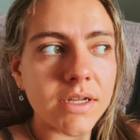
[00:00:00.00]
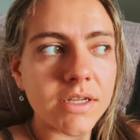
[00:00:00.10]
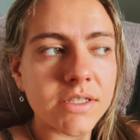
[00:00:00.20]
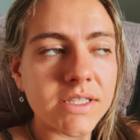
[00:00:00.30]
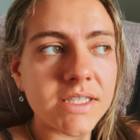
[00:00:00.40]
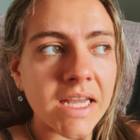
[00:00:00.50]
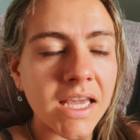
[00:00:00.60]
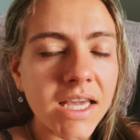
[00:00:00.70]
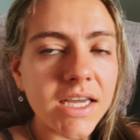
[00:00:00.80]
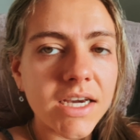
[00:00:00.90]

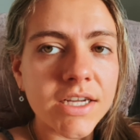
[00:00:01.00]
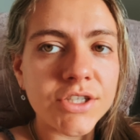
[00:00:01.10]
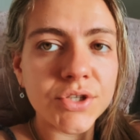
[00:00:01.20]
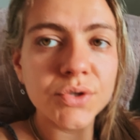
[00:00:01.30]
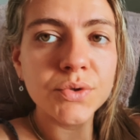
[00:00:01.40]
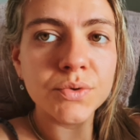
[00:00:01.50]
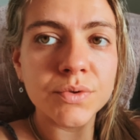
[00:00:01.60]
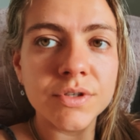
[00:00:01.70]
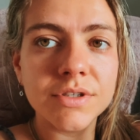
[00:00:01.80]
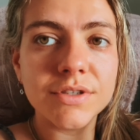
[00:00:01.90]
stay
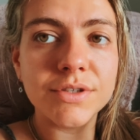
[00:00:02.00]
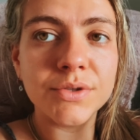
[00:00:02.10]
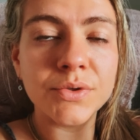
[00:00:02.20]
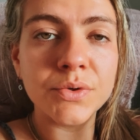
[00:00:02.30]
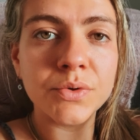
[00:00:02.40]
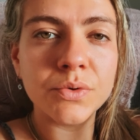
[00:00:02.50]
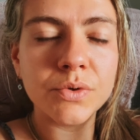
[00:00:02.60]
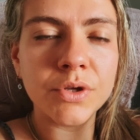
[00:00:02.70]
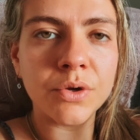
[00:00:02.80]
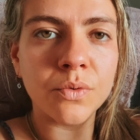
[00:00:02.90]
attuned to,
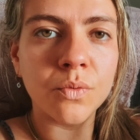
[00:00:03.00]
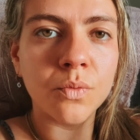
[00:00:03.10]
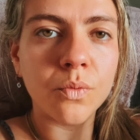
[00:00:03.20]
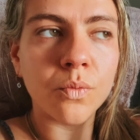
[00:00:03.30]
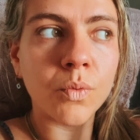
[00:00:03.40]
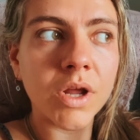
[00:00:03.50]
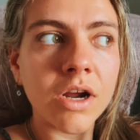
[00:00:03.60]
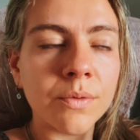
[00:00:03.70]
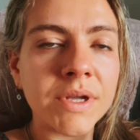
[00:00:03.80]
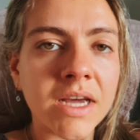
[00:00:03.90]
you know, what
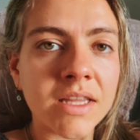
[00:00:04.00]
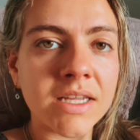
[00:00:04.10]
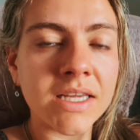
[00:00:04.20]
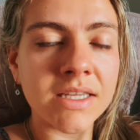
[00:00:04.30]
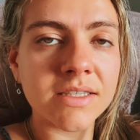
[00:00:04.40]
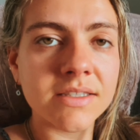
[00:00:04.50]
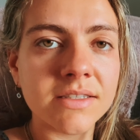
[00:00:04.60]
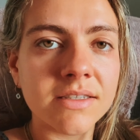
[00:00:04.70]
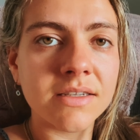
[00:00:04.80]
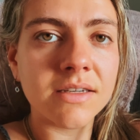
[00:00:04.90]
our reality is.
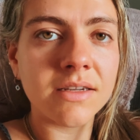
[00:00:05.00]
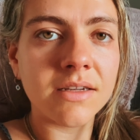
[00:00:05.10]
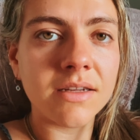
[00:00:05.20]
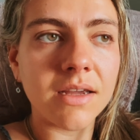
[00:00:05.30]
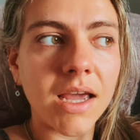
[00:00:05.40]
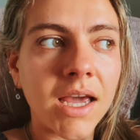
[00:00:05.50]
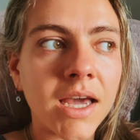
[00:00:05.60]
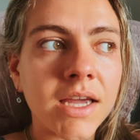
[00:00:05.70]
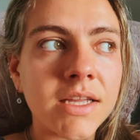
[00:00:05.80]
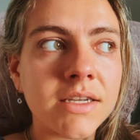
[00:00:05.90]

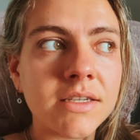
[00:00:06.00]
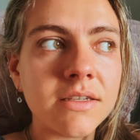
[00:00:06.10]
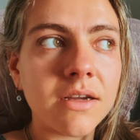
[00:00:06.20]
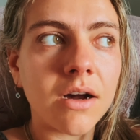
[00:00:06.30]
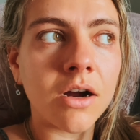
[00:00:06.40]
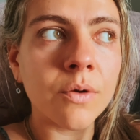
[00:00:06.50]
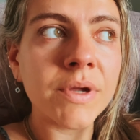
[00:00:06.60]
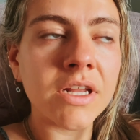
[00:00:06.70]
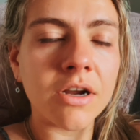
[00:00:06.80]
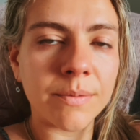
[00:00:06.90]
And are
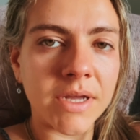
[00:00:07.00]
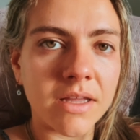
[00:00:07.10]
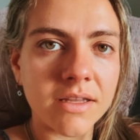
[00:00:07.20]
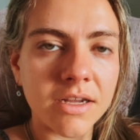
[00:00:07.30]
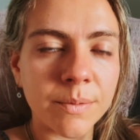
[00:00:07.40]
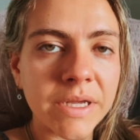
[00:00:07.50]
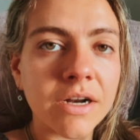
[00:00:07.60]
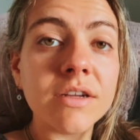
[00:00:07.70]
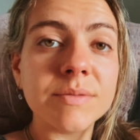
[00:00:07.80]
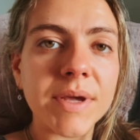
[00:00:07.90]
we in our reality? Are we in
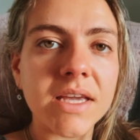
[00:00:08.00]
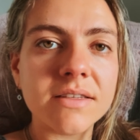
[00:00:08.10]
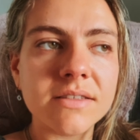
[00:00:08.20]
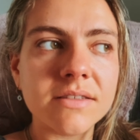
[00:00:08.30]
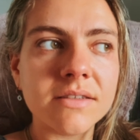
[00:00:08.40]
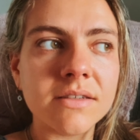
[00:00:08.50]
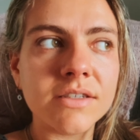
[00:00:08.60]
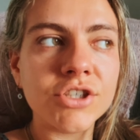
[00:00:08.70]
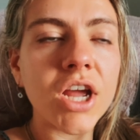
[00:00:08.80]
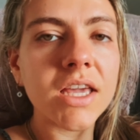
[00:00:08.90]
our space?
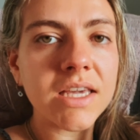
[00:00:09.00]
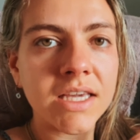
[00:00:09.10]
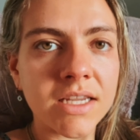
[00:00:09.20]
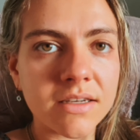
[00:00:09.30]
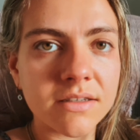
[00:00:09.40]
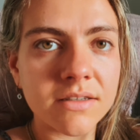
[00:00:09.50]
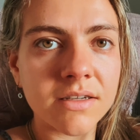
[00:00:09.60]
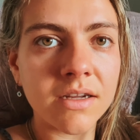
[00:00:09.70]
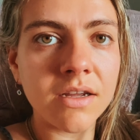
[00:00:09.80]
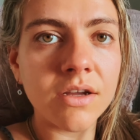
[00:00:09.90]
Check in.
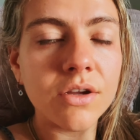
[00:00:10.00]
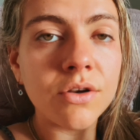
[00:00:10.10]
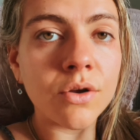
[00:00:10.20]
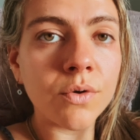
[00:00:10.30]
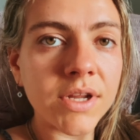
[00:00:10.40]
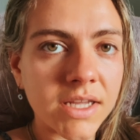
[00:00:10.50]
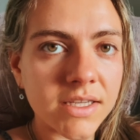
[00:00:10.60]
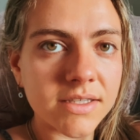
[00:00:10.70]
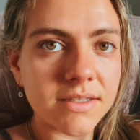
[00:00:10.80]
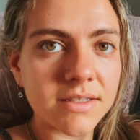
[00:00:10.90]

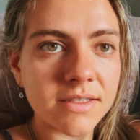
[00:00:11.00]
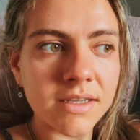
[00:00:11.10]
Notice